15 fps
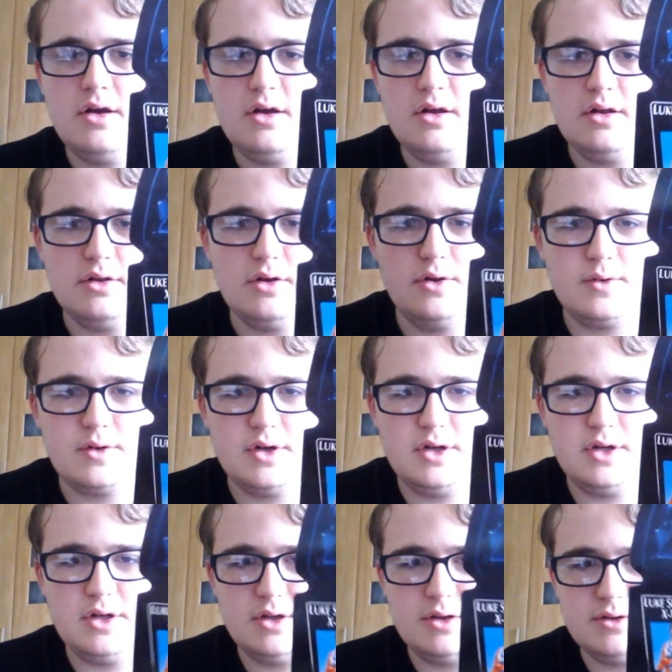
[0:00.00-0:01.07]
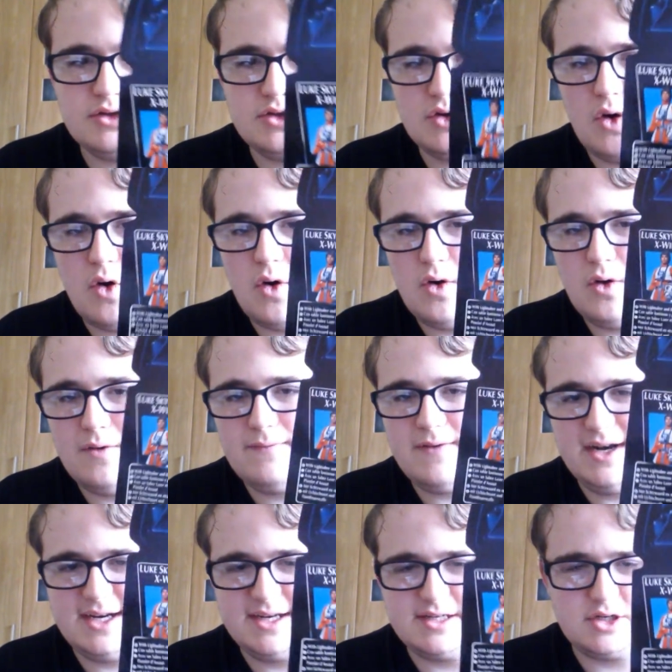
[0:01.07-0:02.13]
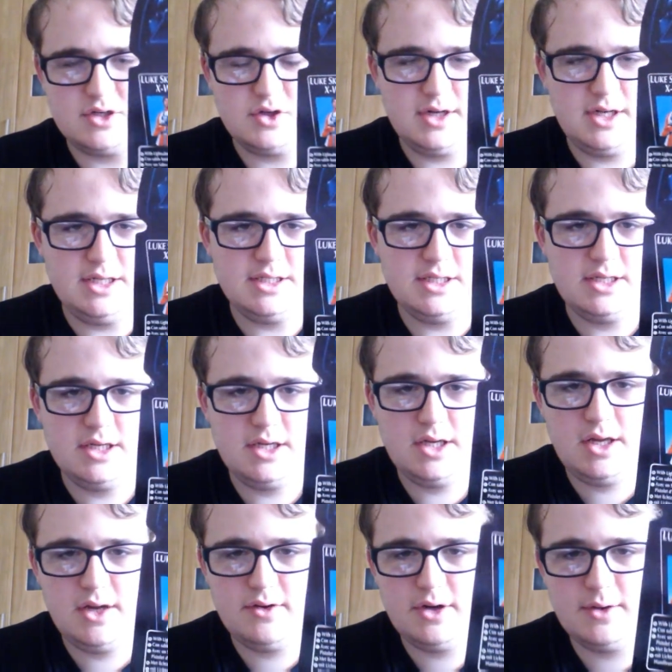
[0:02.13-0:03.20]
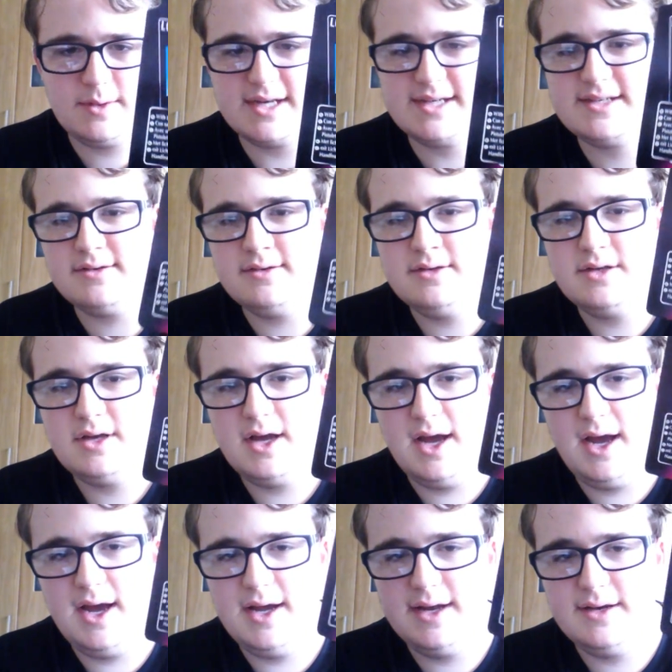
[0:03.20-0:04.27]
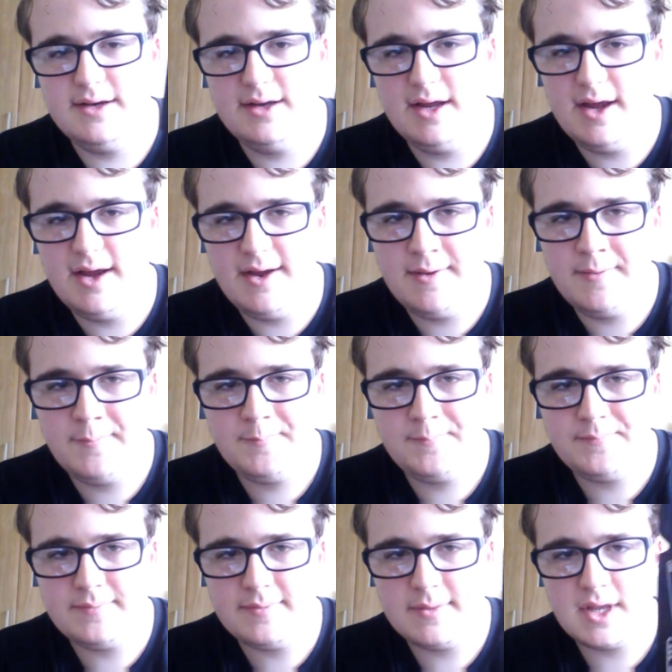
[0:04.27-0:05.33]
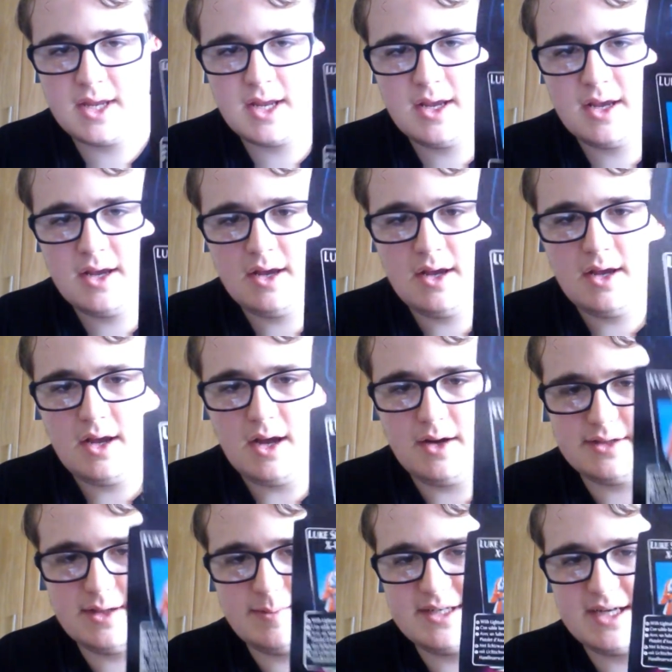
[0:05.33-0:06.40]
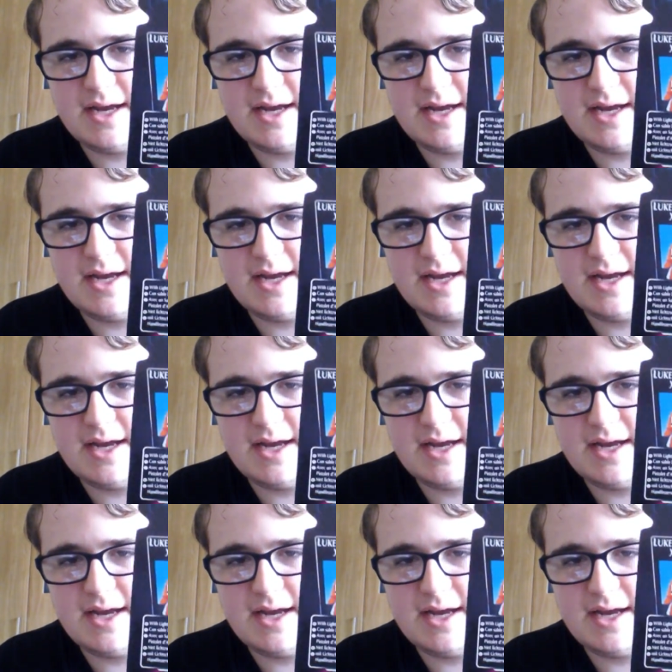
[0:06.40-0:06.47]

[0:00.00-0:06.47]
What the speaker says: local store Fantastic Toys here in Newcastle, and I was able to get